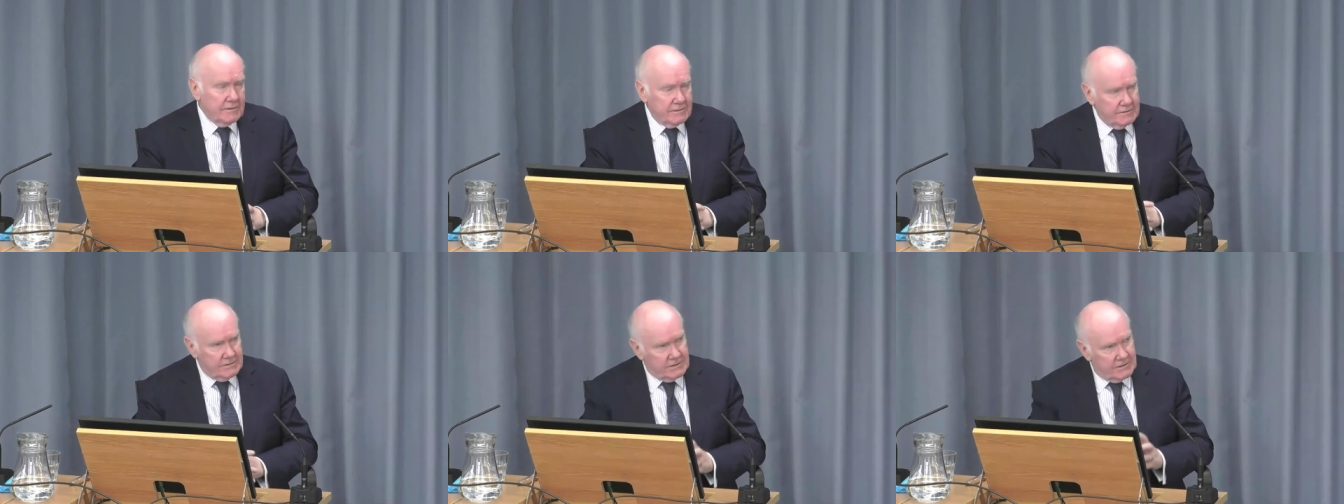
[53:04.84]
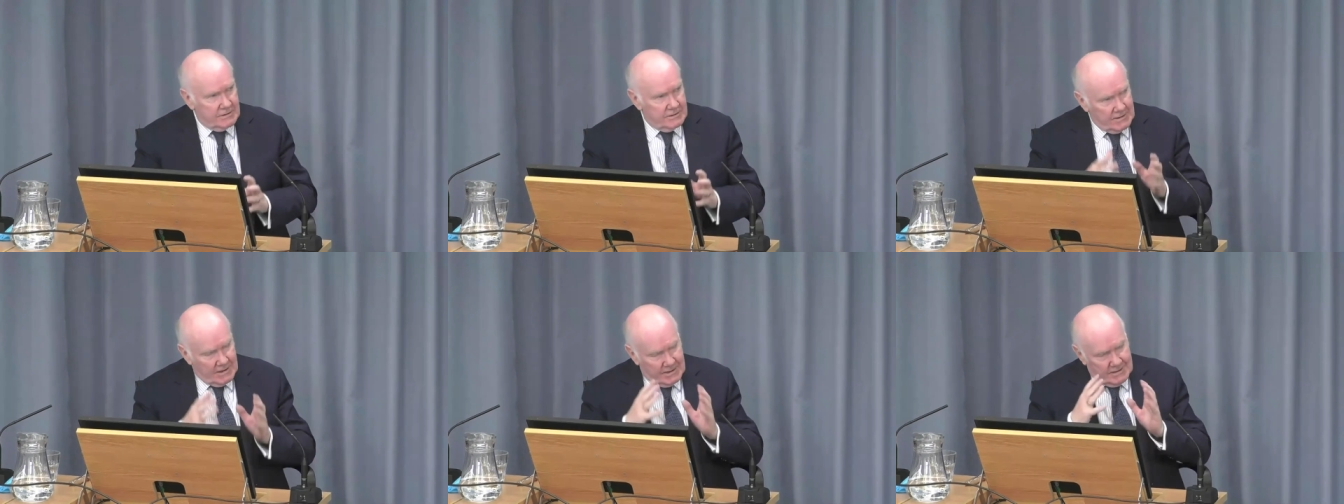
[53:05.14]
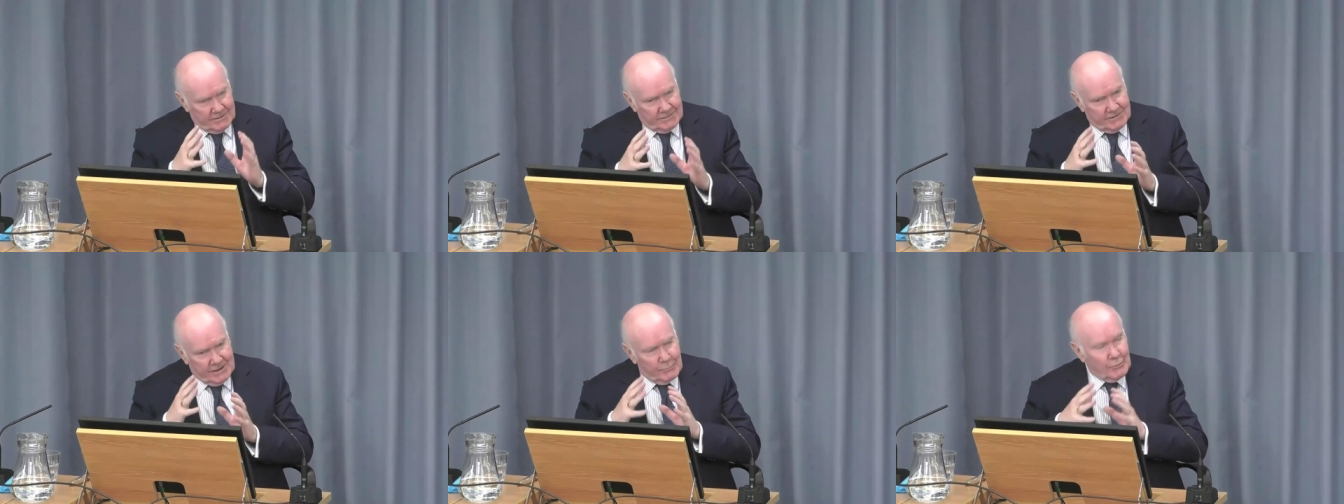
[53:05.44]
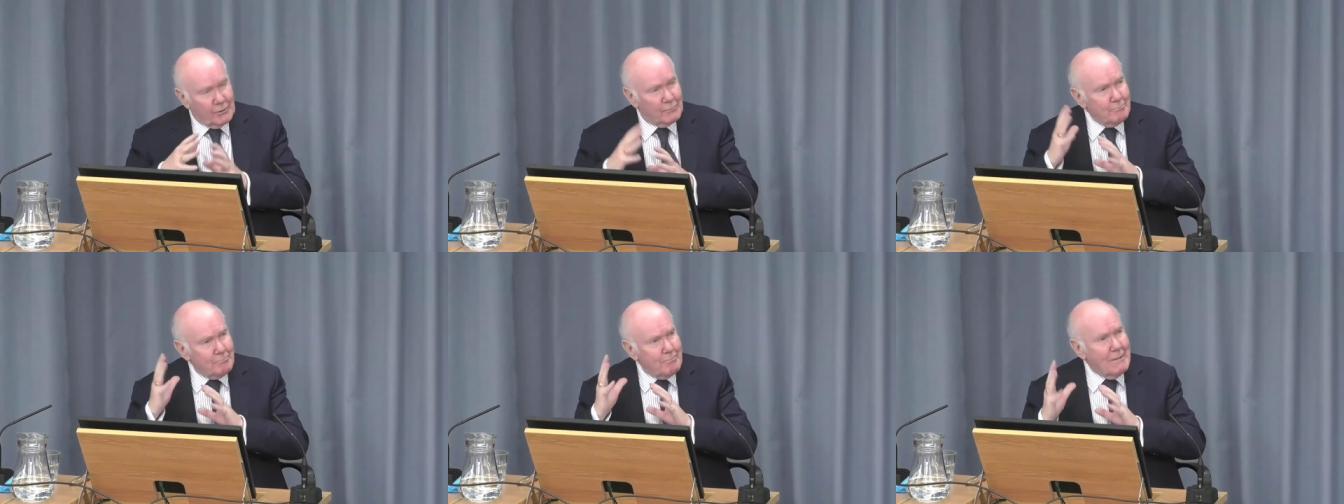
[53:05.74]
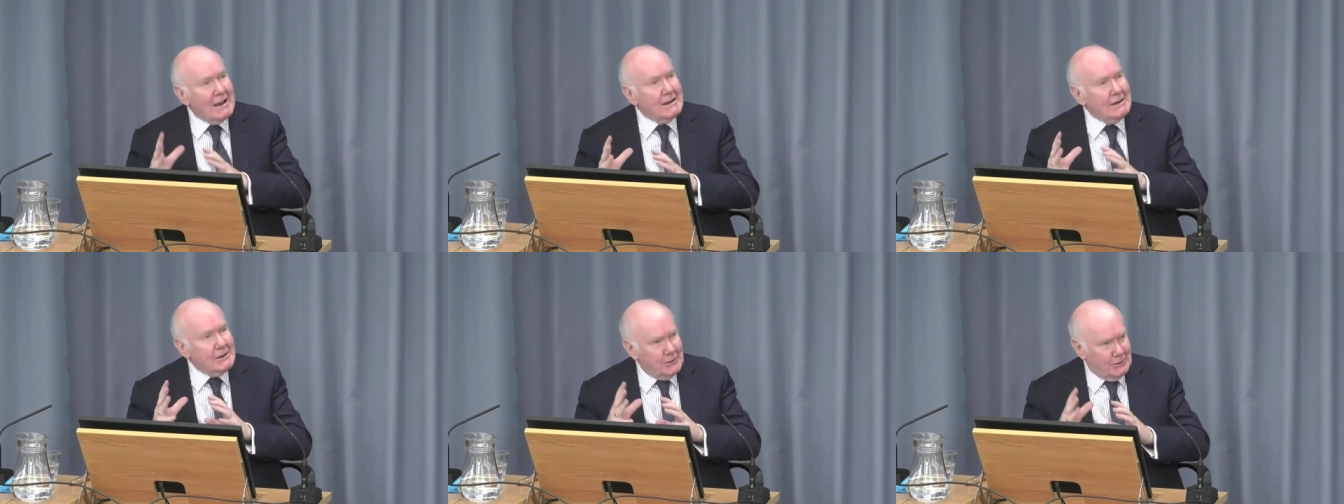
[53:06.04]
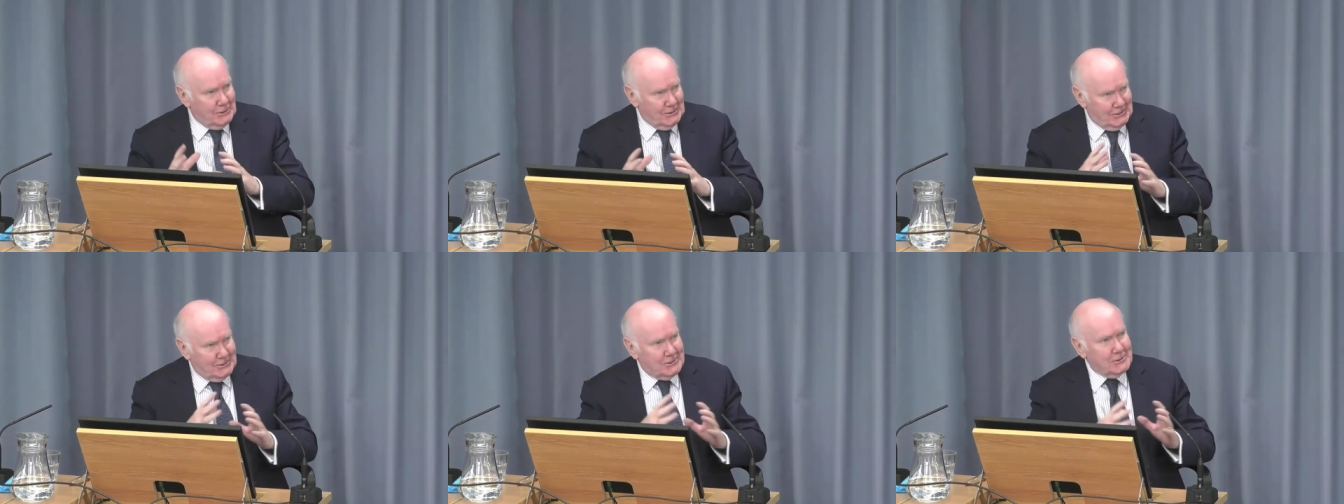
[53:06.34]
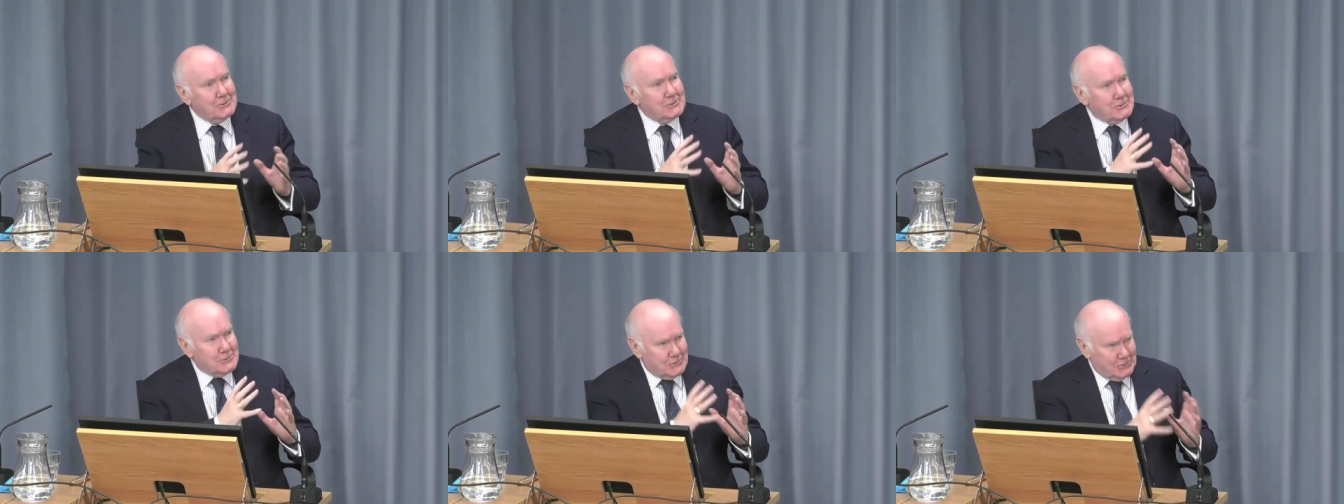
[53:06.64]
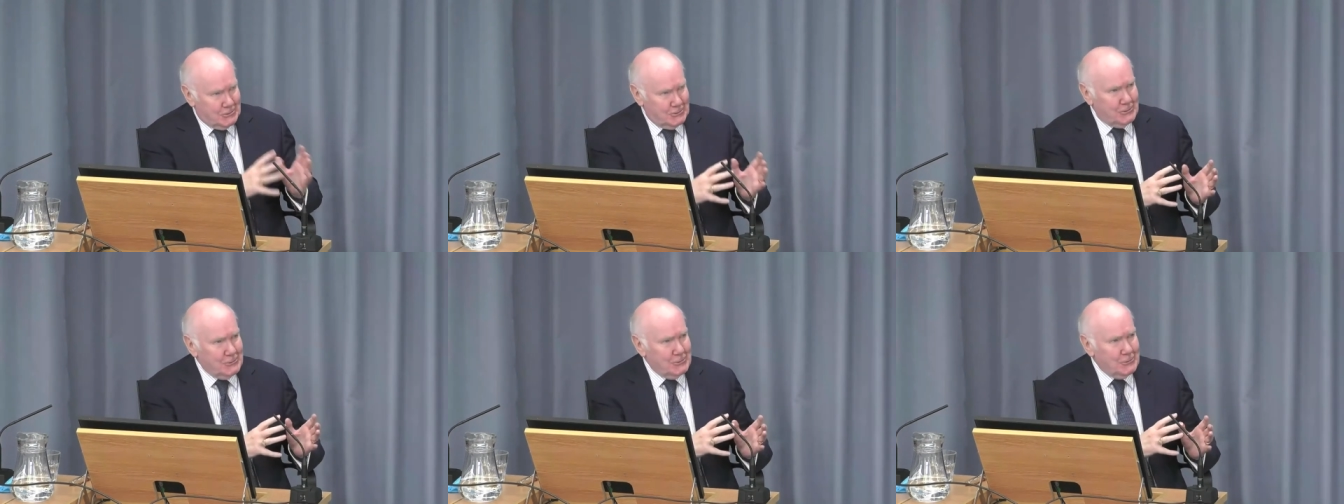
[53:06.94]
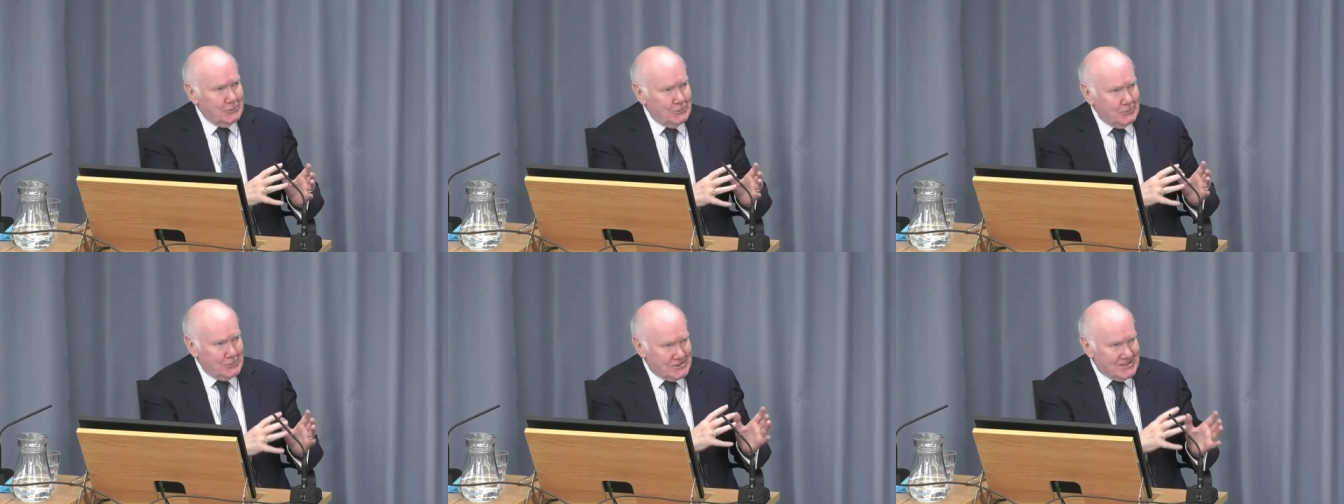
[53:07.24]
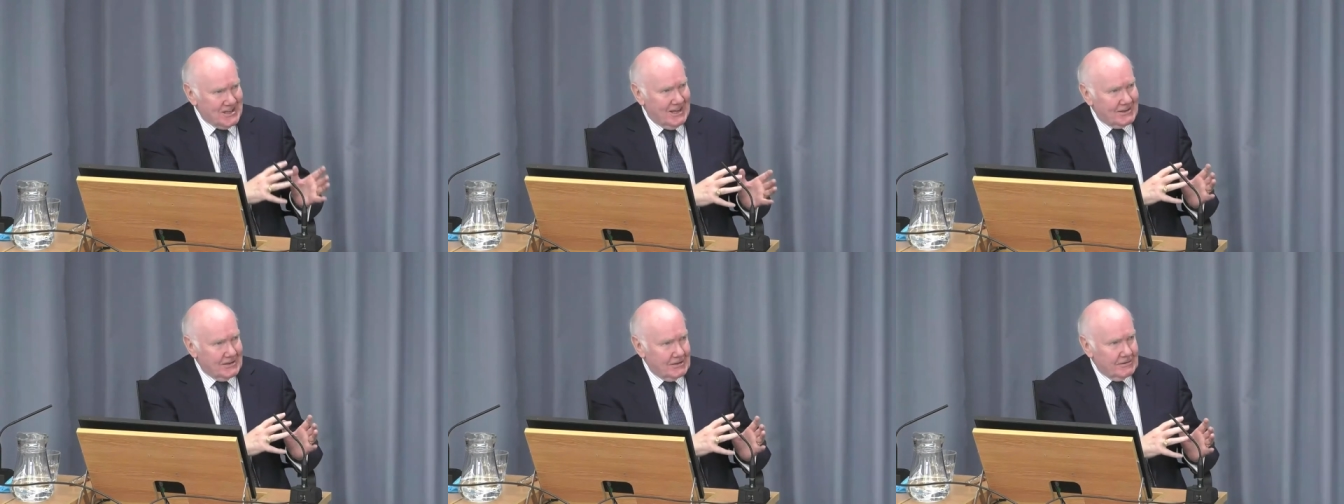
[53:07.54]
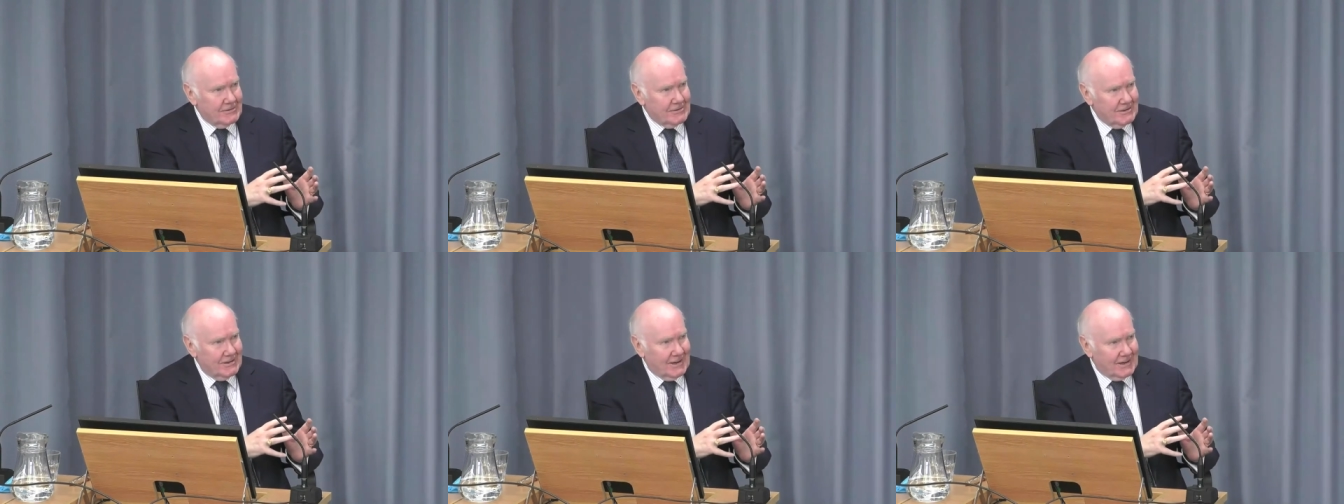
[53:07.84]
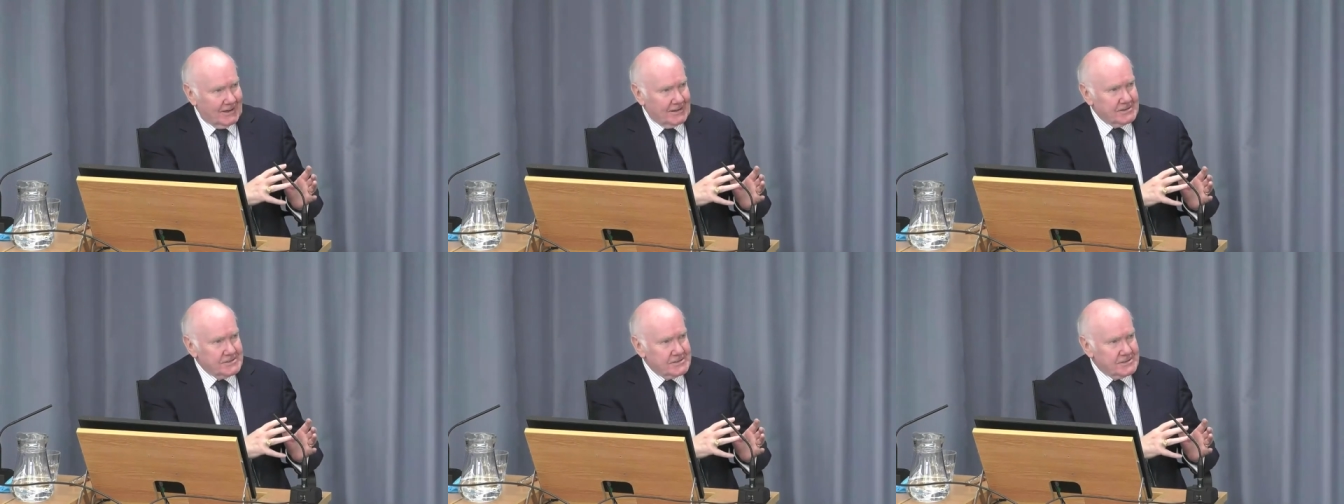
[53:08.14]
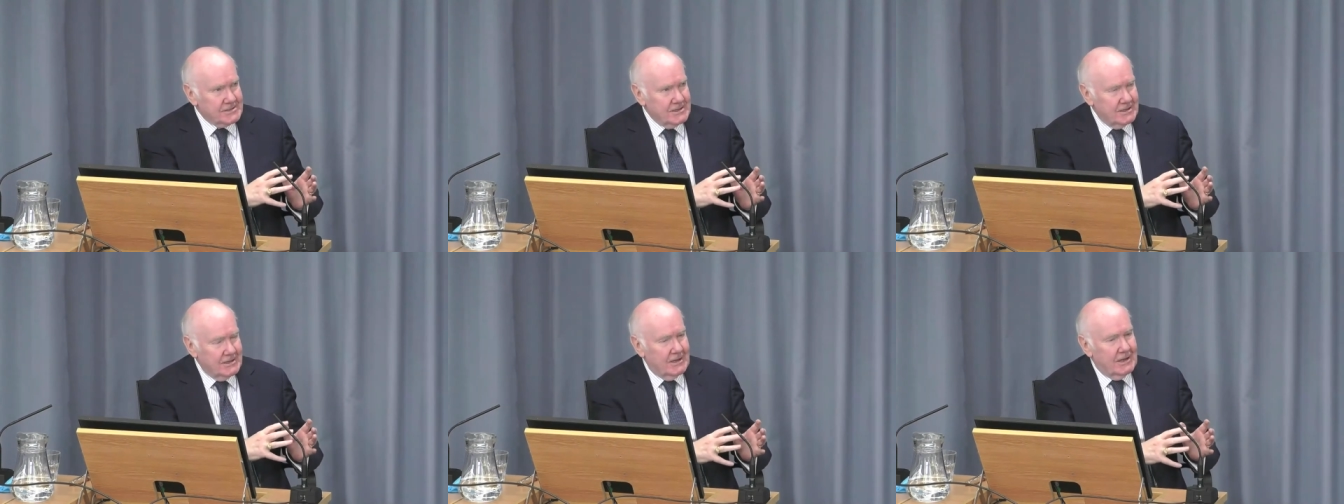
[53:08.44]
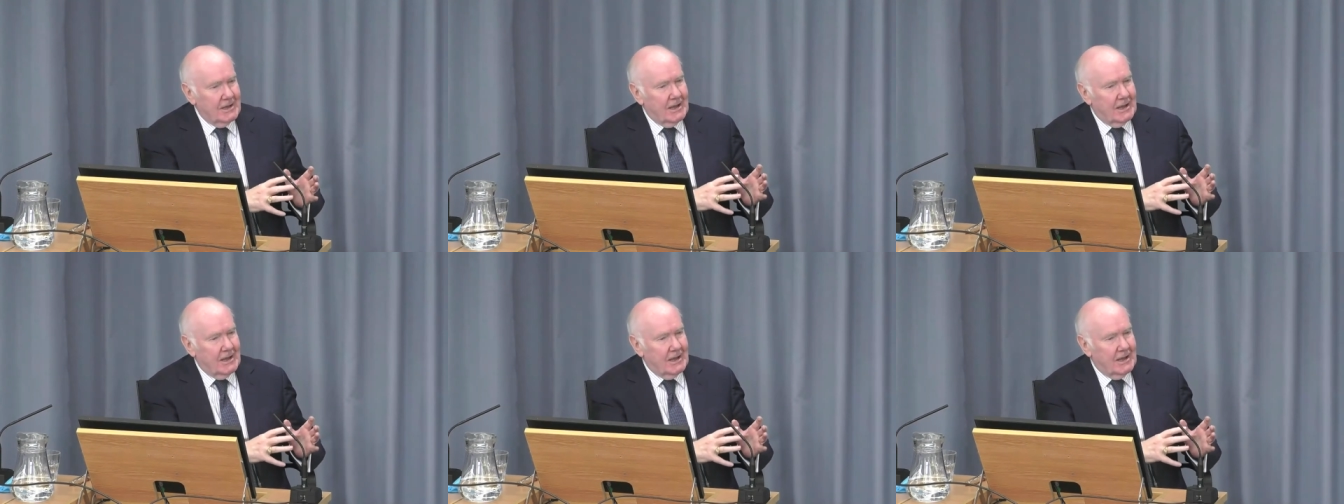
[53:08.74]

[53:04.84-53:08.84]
the, they were minded to do certain things. Yes.